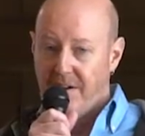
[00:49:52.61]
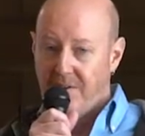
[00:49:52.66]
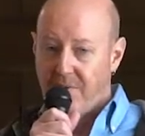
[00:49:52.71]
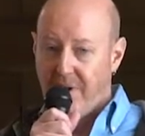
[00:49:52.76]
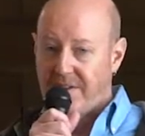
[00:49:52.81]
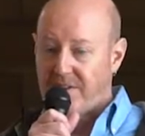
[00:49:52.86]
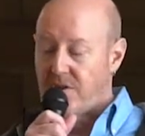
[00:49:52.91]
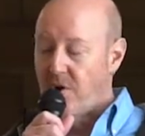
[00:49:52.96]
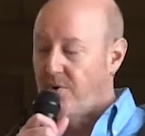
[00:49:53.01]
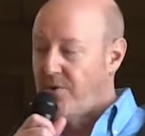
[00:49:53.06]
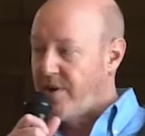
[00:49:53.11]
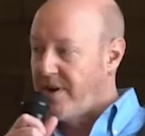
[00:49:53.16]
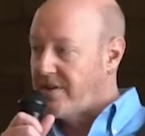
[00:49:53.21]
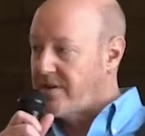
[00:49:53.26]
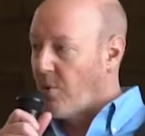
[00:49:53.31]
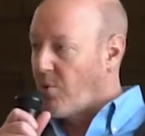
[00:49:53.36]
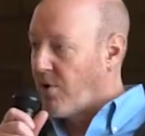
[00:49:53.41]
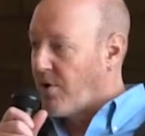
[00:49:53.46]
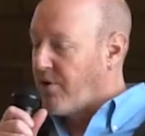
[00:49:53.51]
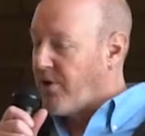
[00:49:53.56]
Right, so things
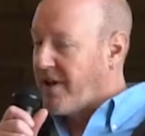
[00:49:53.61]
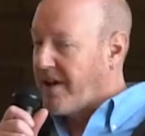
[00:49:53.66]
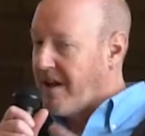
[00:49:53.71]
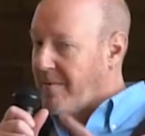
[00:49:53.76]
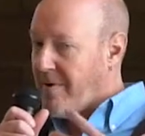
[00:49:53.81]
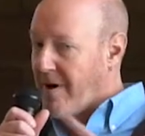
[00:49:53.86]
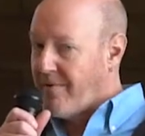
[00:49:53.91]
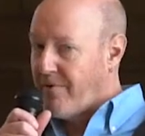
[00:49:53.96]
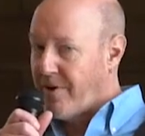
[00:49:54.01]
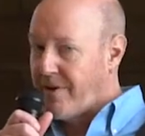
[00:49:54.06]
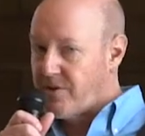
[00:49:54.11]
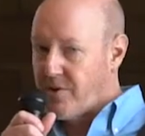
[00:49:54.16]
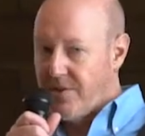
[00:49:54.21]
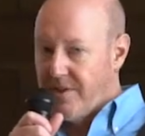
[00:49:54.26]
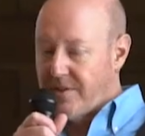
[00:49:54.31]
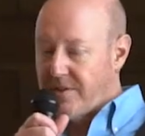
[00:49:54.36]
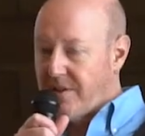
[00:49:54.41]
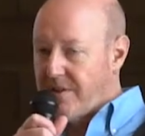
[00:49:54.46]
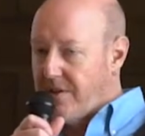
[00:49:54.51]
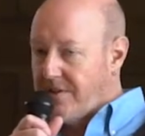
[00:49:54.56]
that we're thinking about, right, so
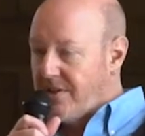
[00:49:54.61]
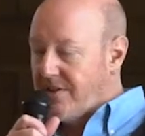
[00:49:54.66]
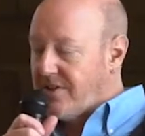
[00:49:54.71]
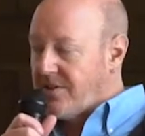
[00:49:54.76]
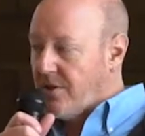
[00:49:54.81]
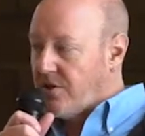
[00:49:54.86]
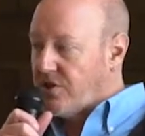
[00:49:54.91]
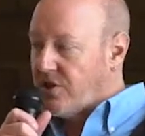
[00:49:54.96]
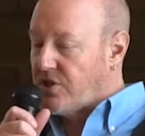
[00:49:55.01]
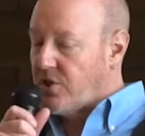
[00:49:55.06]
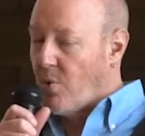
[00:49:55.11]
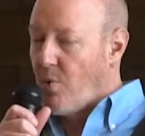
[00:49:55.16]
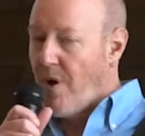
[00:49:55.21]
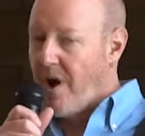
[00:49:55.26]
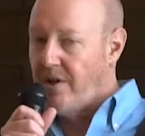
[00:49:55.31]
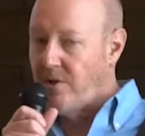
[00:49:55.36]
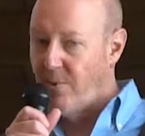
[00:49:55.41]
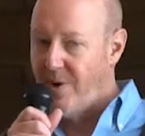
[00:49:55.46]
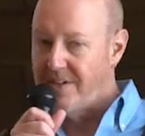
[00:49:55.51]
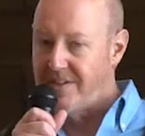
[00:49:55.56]
this, this is still just the
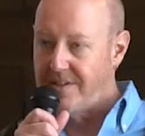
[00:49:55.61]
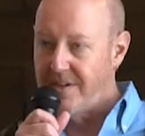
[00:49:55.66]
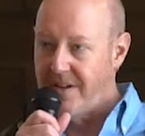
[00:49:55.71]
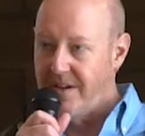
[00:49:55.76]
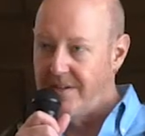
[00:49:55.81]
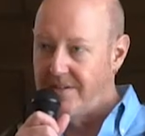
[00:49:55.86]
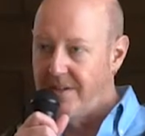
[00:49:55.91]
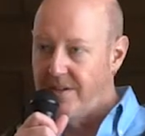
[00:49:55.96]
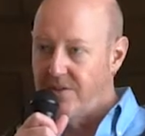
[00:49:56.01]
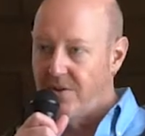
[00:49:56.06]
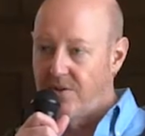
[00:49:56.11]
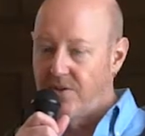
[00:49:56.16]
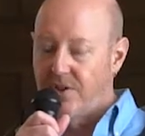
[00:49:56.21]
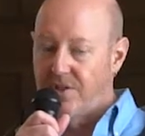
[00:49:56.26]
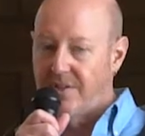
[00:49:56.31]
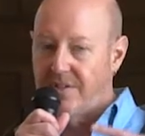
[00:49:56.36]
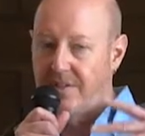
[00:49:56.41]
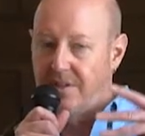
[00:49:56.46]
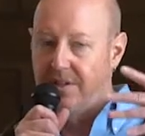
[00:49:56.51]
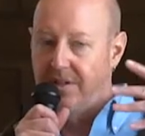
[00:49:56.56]
Wild West days. These are
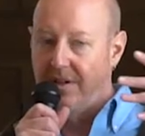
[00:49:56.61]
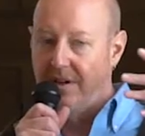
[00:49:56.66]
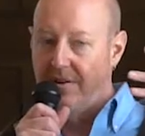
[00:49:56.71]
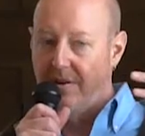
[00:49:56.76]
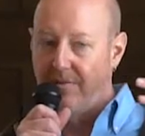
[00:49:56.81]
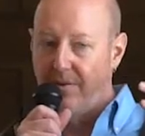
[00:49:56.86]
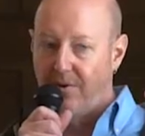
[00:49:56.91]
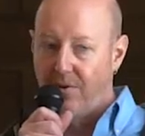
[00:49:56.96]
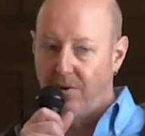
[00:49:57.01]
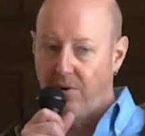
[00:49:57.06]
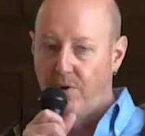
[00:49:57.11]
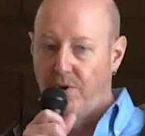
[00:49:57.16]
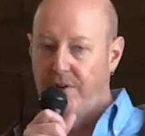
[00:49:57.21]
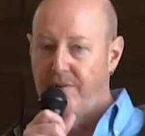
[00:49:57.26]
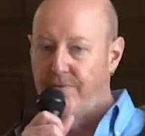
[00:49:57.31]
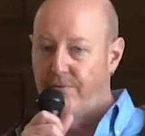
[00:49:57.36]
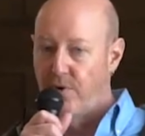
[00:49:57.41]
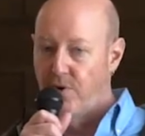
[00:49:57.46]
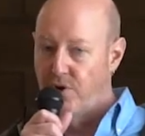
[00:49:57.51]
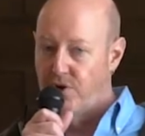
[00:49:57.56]
just the early
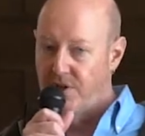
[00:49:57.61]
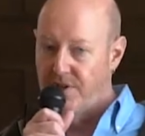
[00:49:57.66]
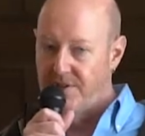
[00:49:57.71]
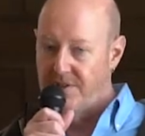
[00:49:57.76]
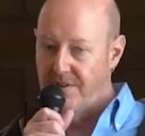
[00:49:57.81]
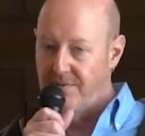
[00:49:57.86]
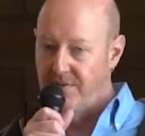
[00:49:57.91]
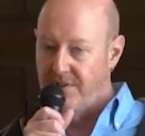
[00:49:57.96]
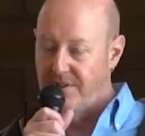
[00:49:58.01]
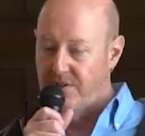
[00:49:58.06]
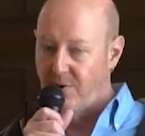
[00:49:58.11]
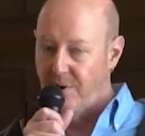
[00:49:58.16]
versions of these